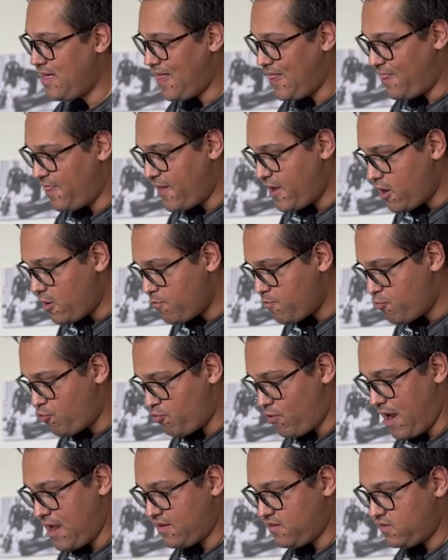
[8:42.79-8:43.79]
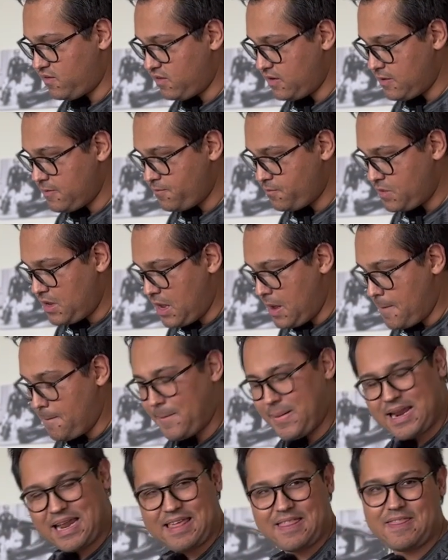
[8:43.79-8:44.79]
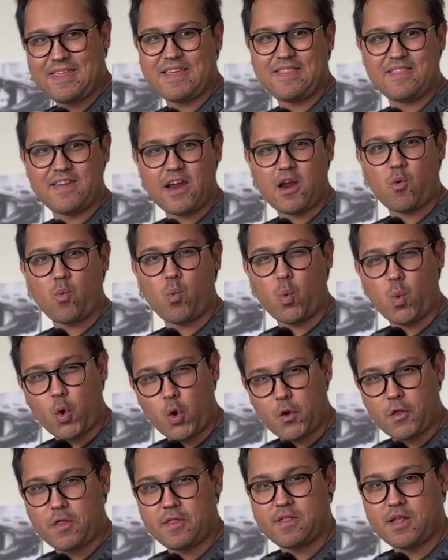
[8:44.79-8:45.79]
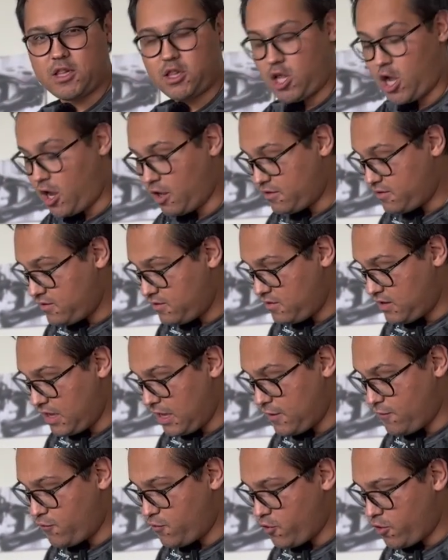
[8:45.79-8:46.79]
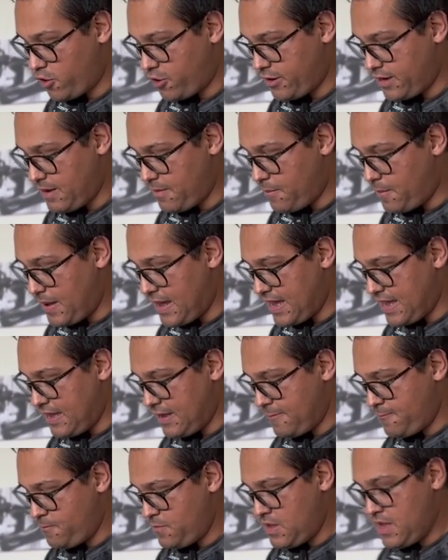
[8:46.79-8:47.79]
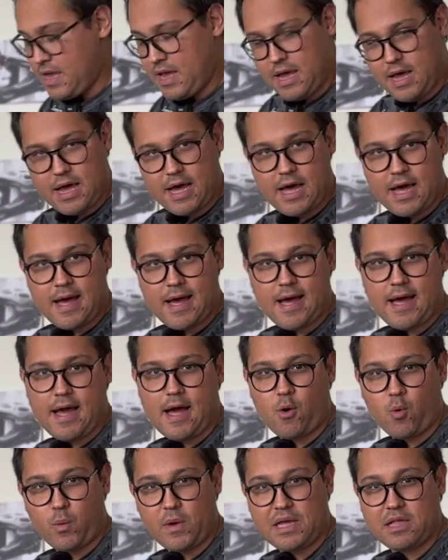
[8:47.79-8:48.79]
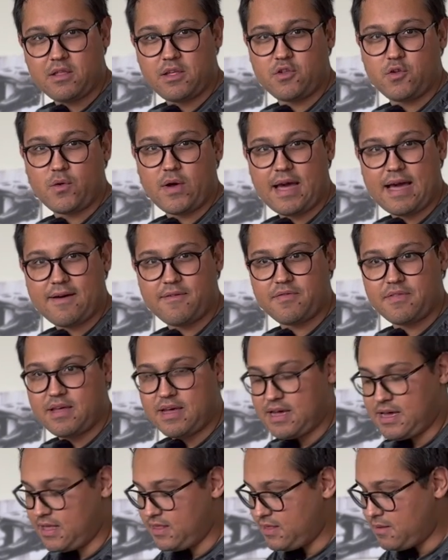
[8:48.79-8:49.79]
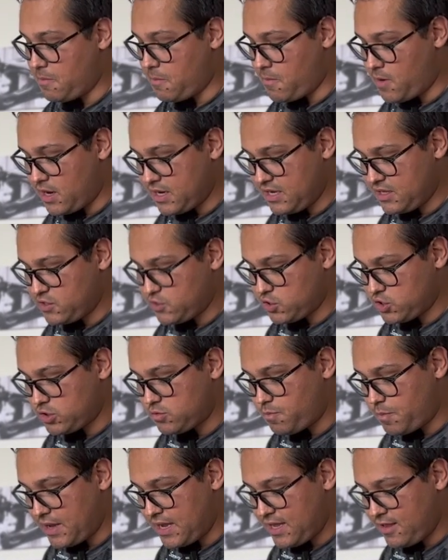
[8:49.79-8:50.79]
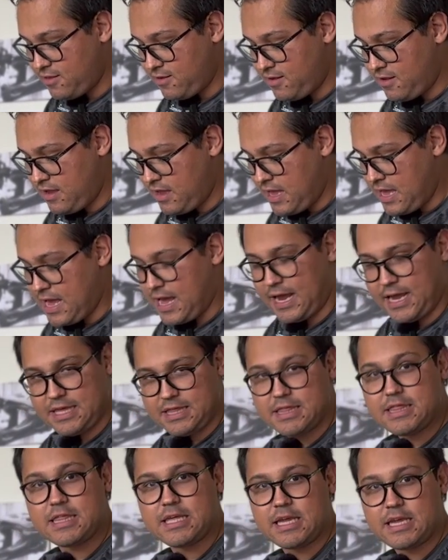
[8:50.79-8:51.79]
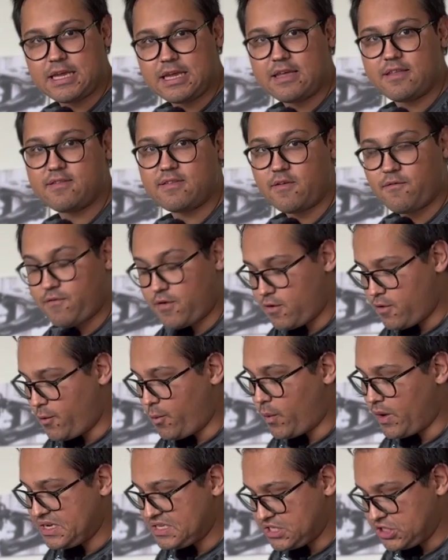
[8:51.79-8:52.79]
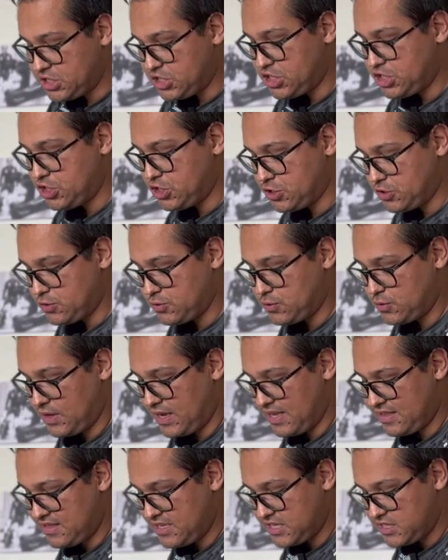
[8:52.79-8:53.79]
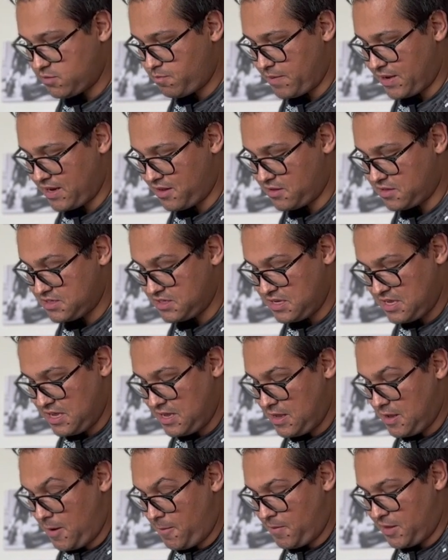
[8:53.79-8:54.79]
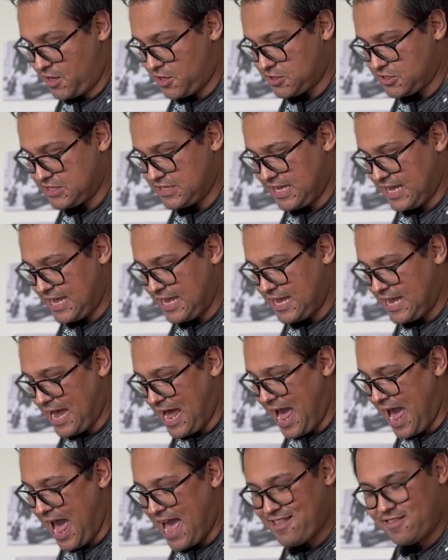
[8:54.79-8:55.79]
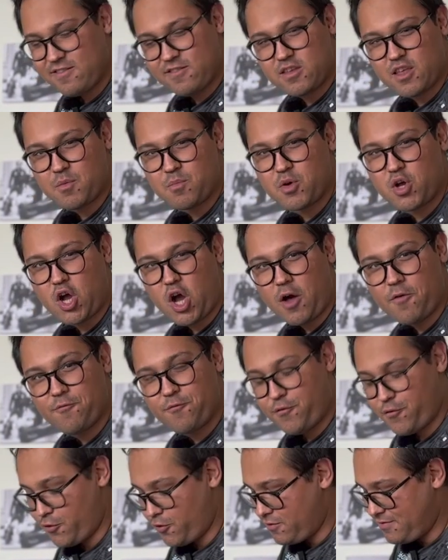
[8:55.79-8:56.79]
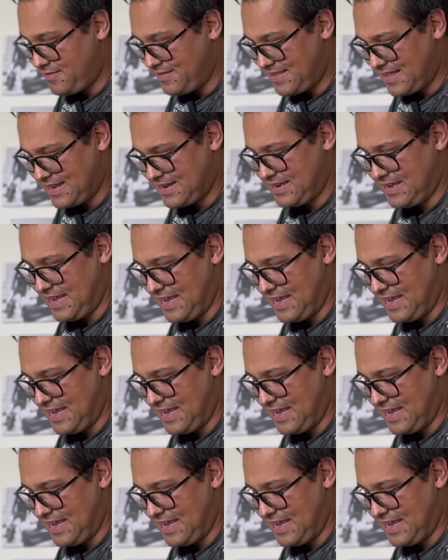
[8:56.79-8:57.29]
They are pricey, but I think they are worth it a lot. If you're gonna buy a wheel and you have the money to spend, I think it's a very wise decision to get these pedals because they add some comfort that